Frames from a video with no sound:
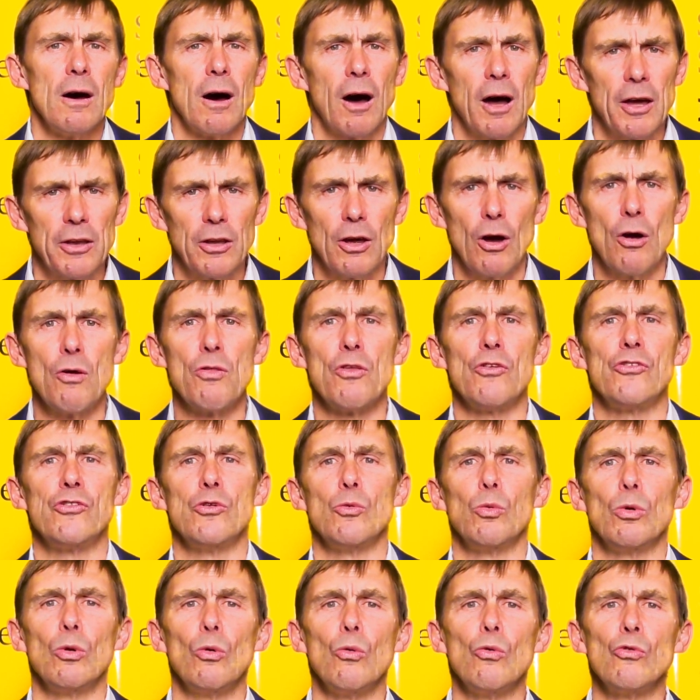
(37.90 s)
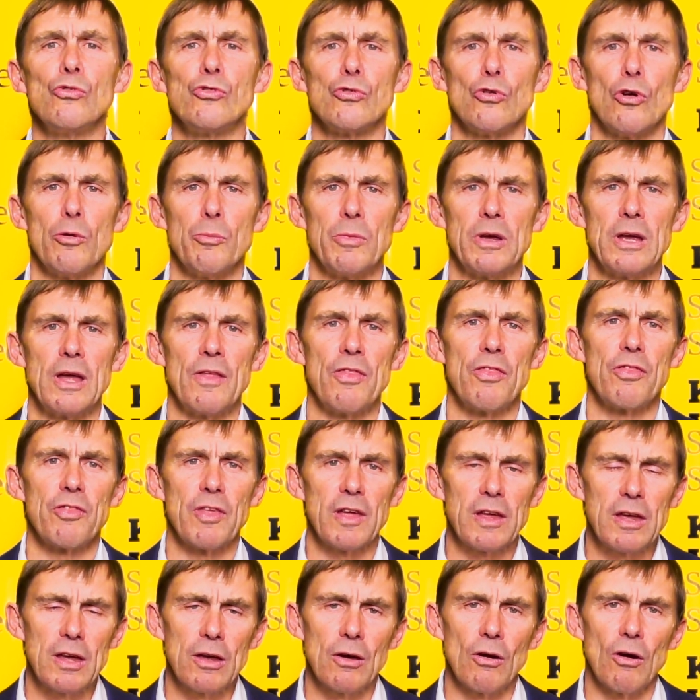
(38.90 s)
I know that you will all join me in
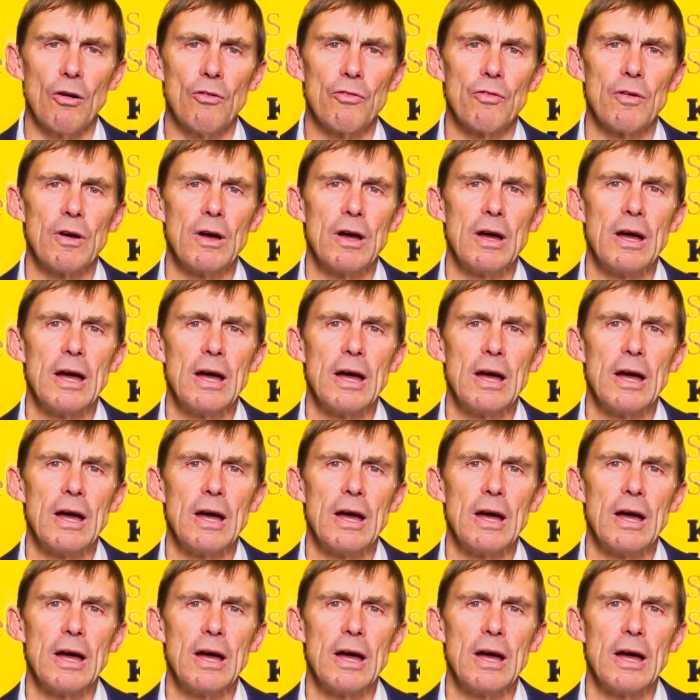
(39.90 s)
thinking of